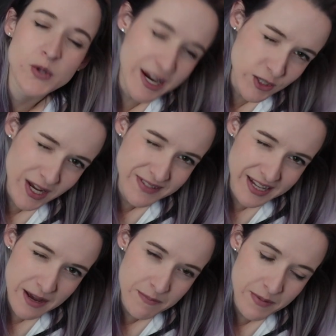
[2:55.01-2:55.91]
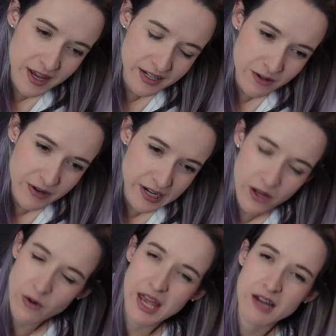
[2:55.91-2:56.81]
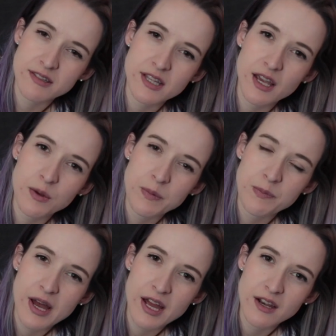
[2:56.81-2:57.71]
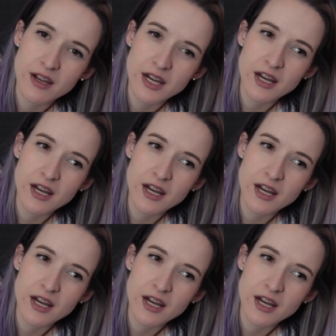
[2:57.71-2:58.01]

So I actually have to get up and get ready to go to counseling, but